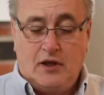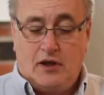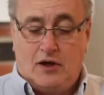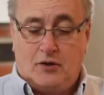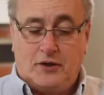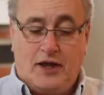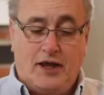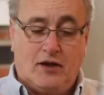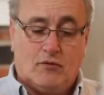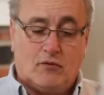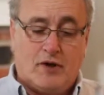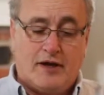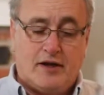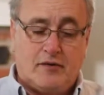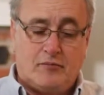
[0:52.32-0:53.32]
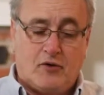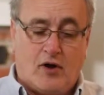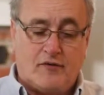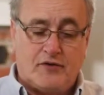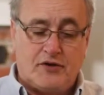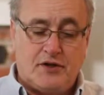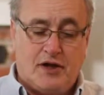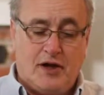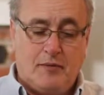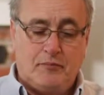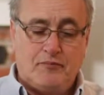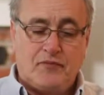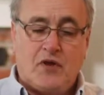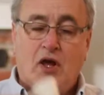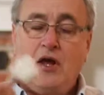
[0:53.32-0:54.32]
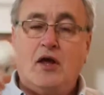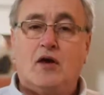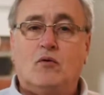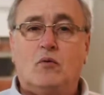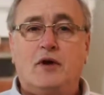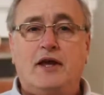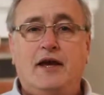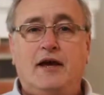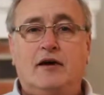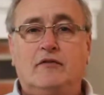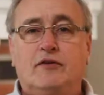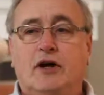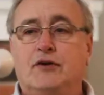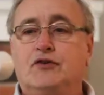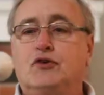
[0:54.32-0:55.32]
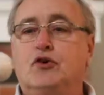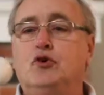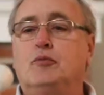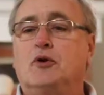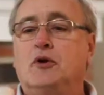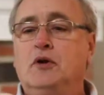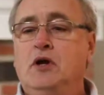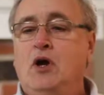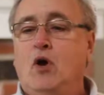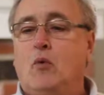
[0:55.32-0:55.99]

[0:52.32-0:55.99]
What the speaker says: Okay, right up off the top, we have a scooper.